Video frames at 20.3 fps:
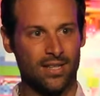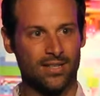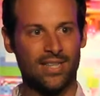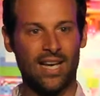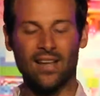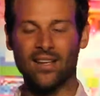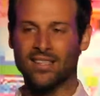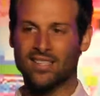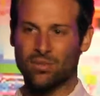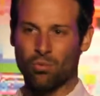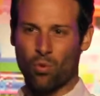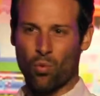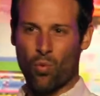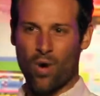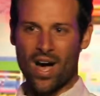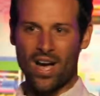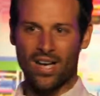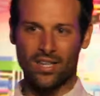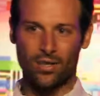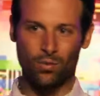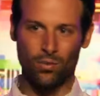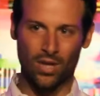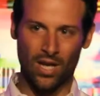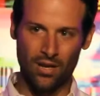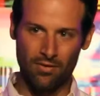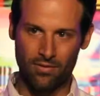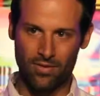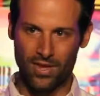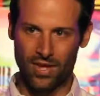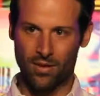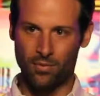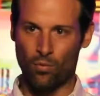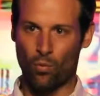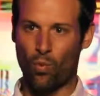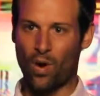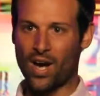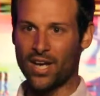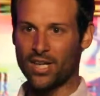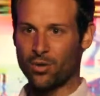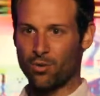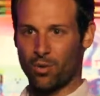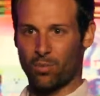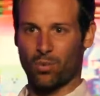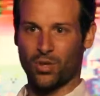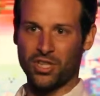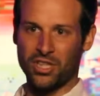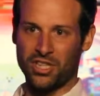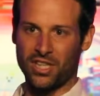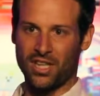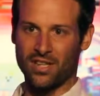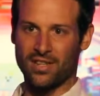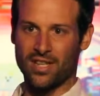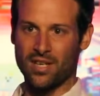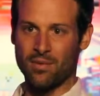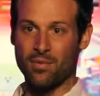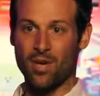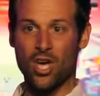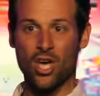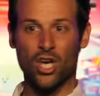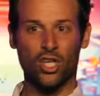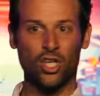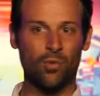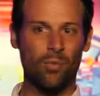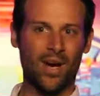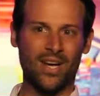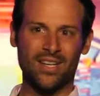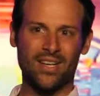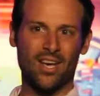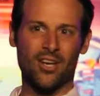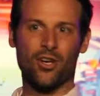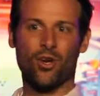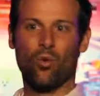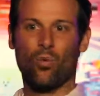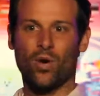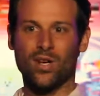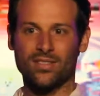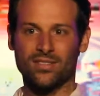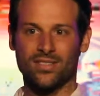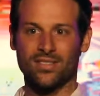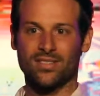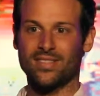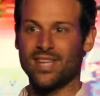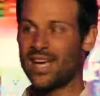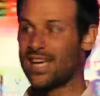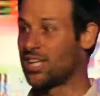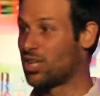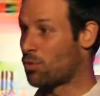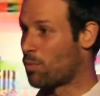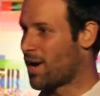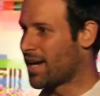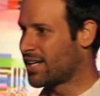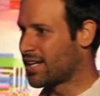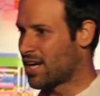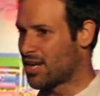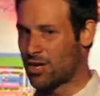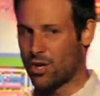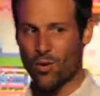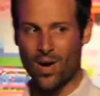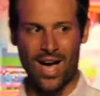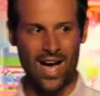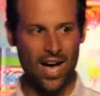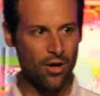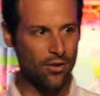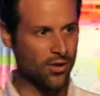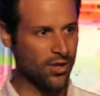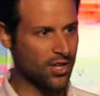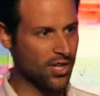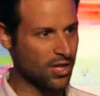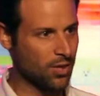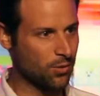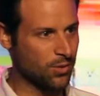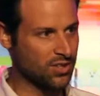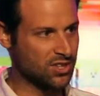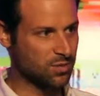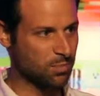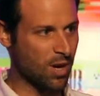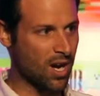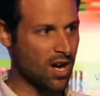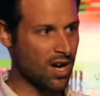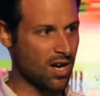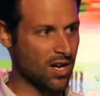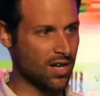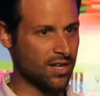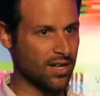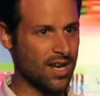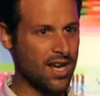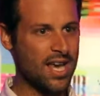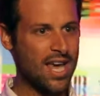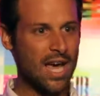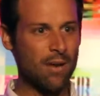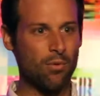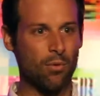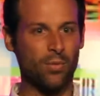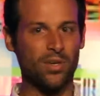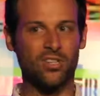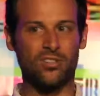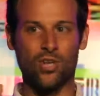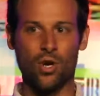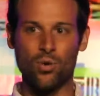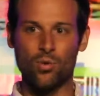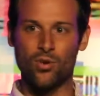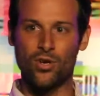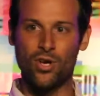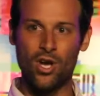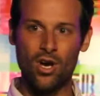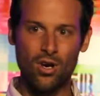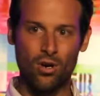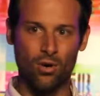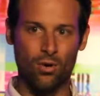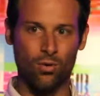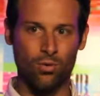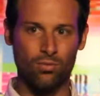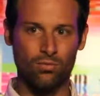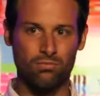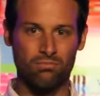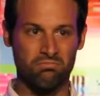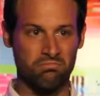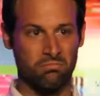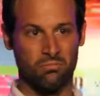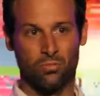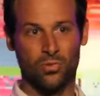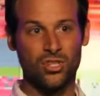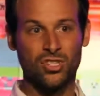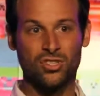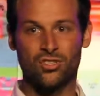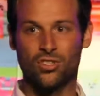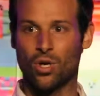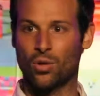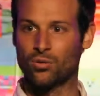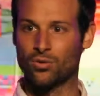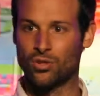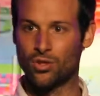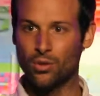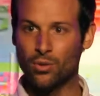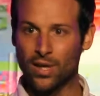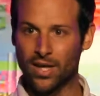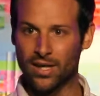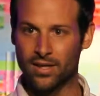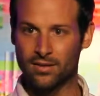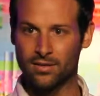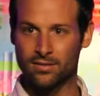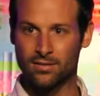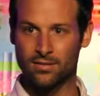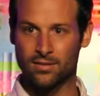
Telling someone why you love them, why you appreciate them, you might not know what to say, you might not know how they're going to respond, and when we don't know, we just don't do it.